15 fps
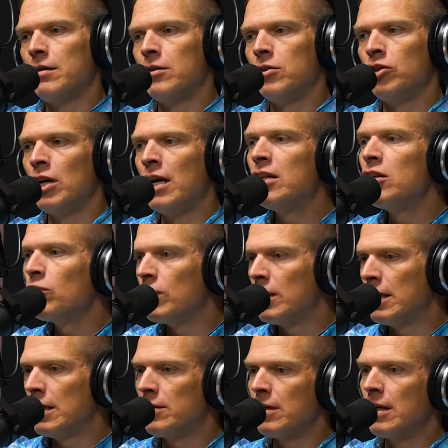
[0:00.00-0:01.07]

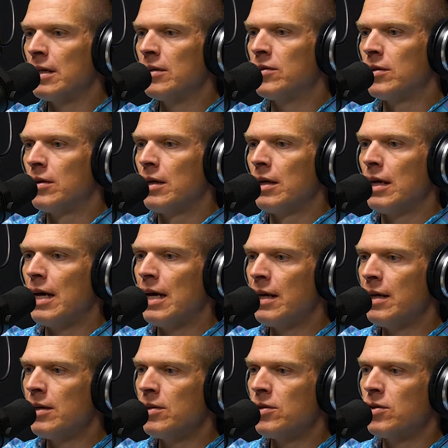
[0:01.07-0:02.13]
genuineness. It
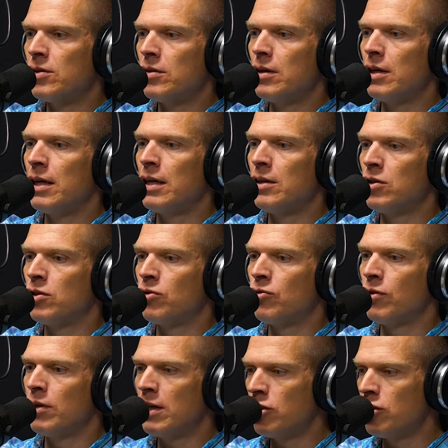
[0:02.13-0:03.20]
is
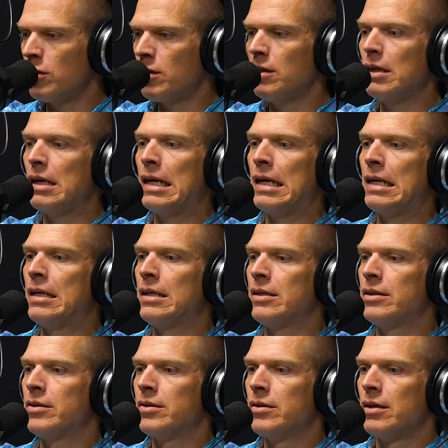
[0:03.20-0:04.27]
tradition. It
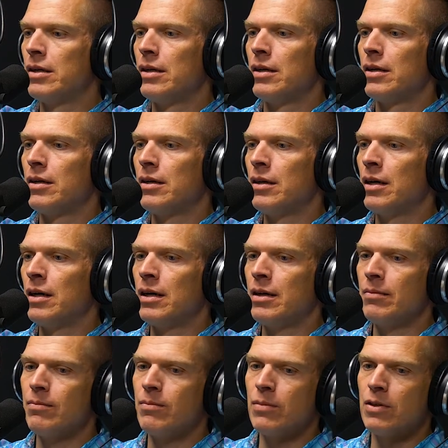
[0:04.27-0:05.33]
is
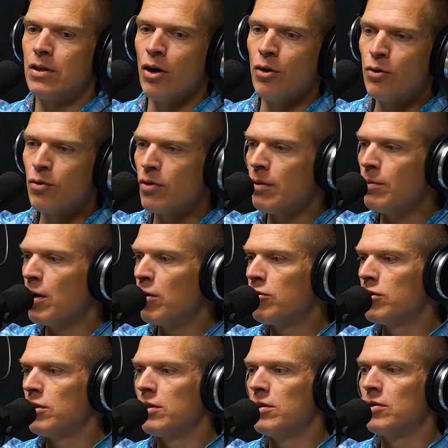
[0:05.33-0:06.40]
go through the
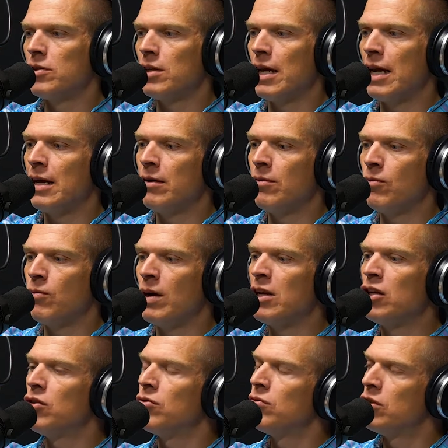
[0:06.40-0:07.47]
motions, and
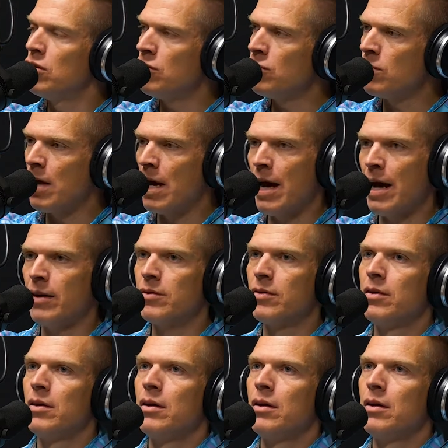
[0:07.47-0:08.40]
when you do that,